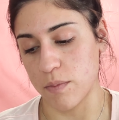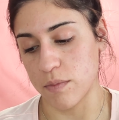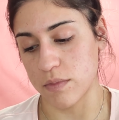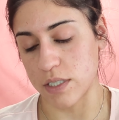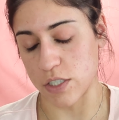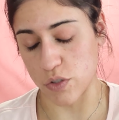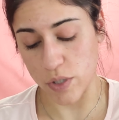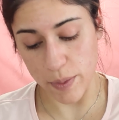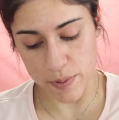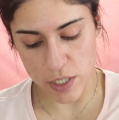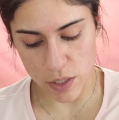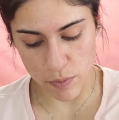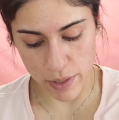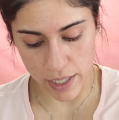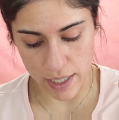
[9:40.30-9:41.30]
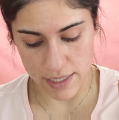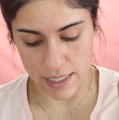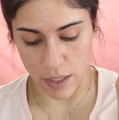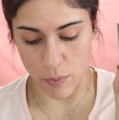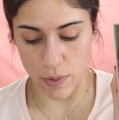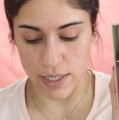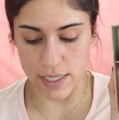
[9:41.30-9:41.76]
description, because
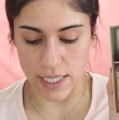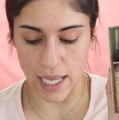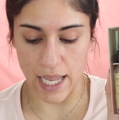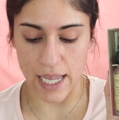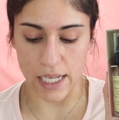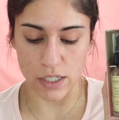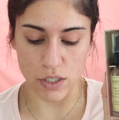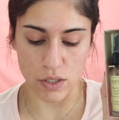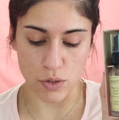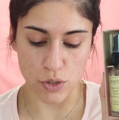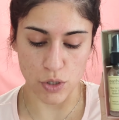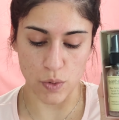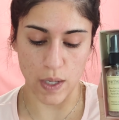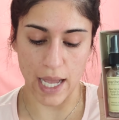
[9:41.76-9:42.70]
it was saying to